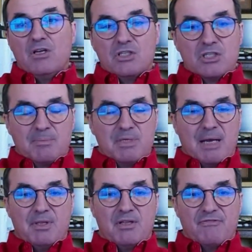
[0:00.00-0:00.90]

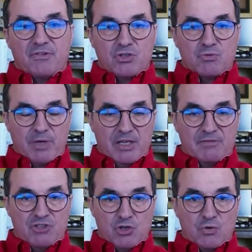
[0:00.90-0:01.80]
sometime in the first week
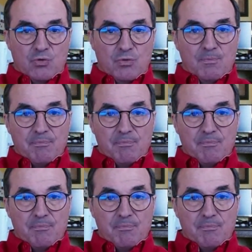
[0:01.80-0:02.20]
of June,